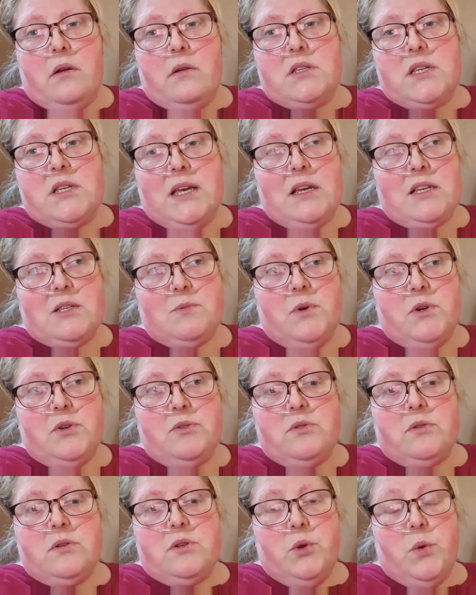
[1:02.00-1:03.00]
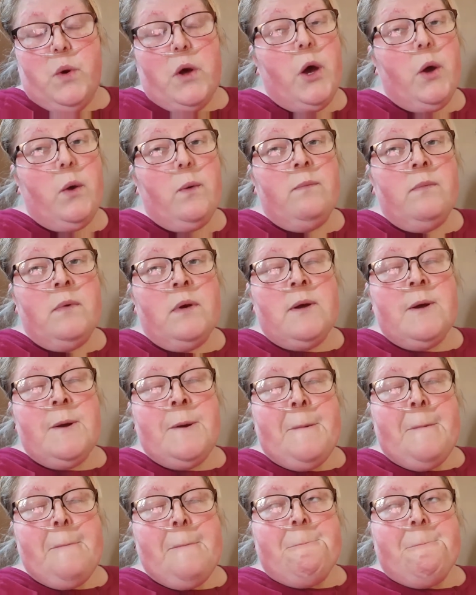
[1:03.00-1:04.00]
to Gizmo's new home.
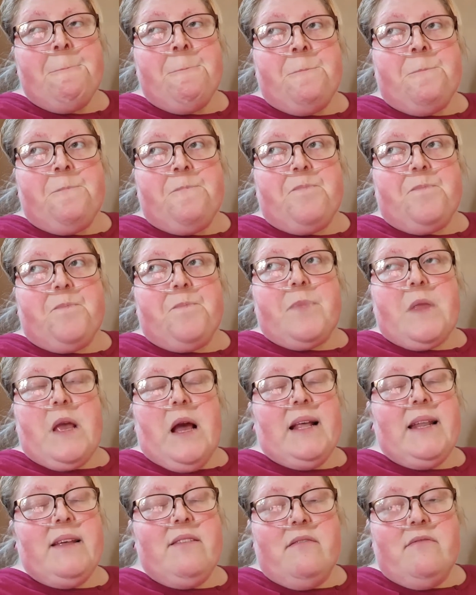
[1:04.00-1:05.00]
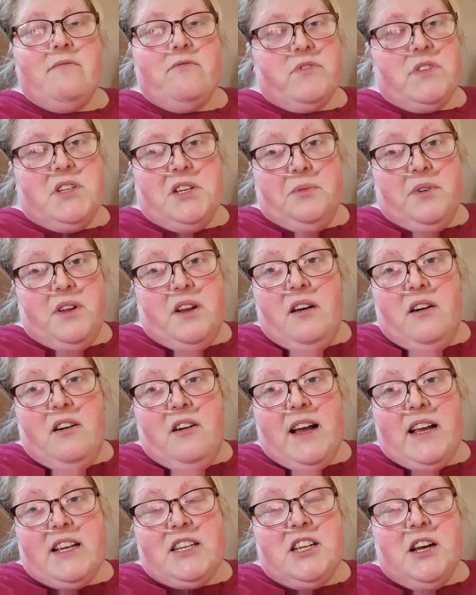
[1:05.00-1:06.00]
I didn't do a lot
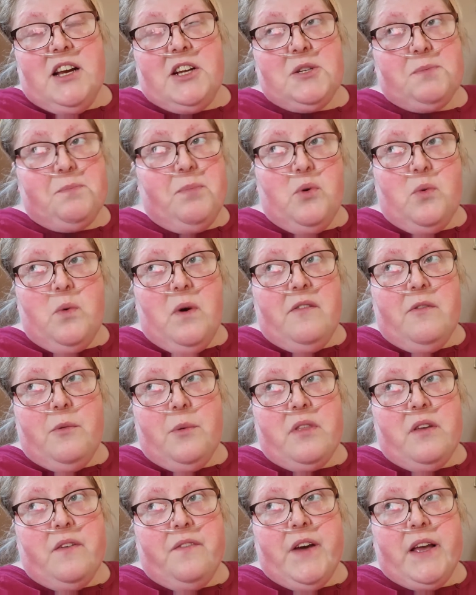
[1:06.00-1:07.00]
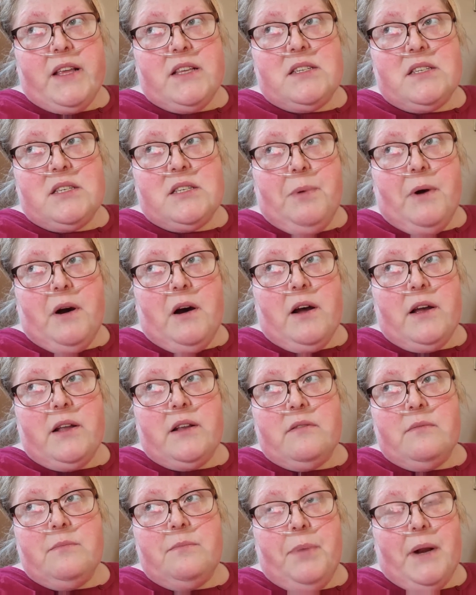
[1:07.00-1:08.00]
actually, I just pulled one of the fences apart
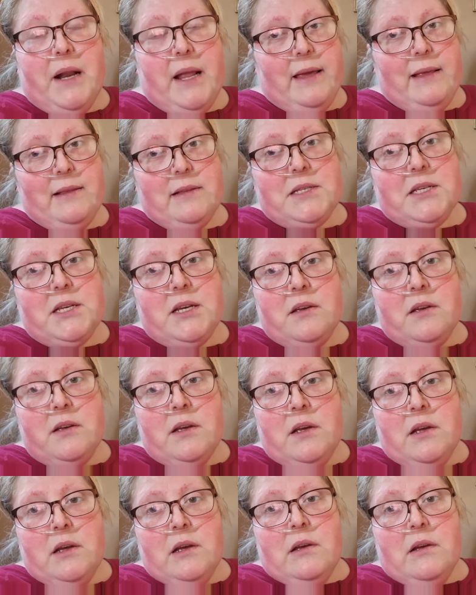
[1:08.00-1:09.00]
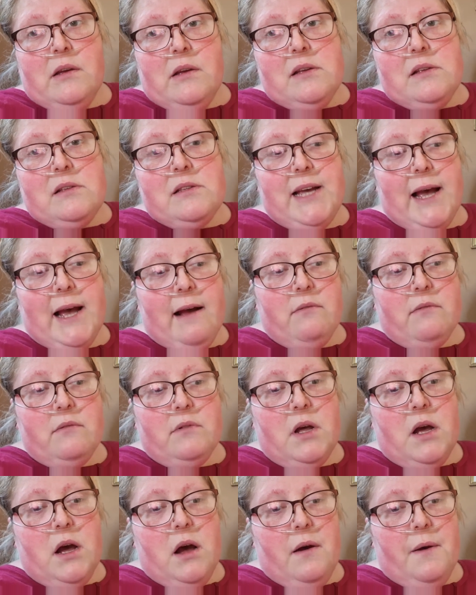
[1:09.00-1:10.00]
and planed
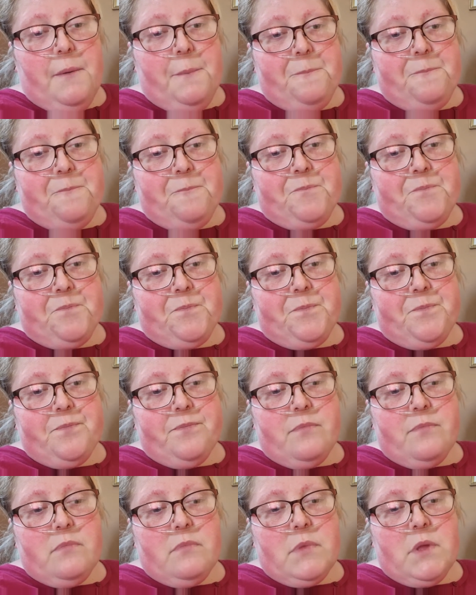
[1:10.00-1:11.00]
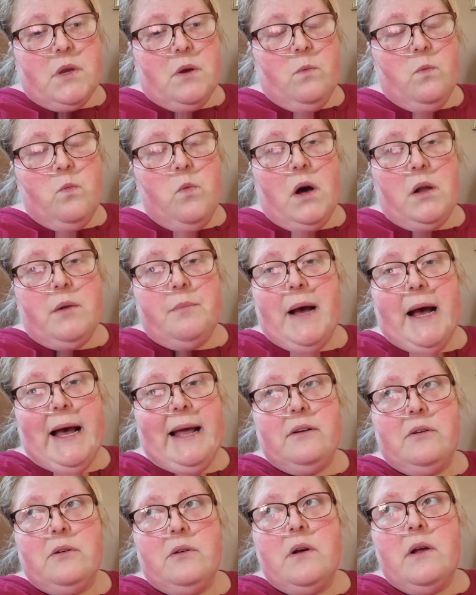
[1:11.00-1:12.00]
down one
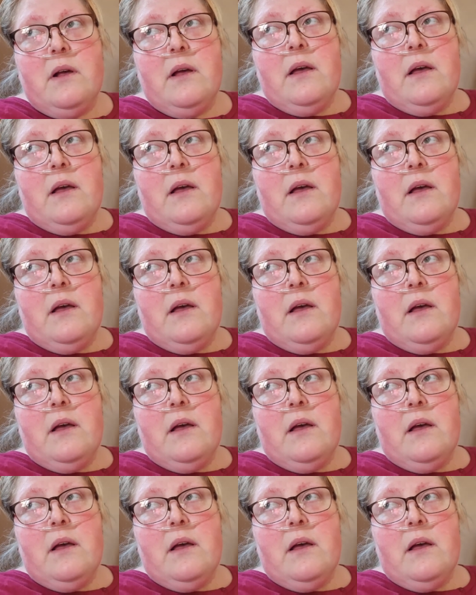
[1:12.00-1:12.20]
panel.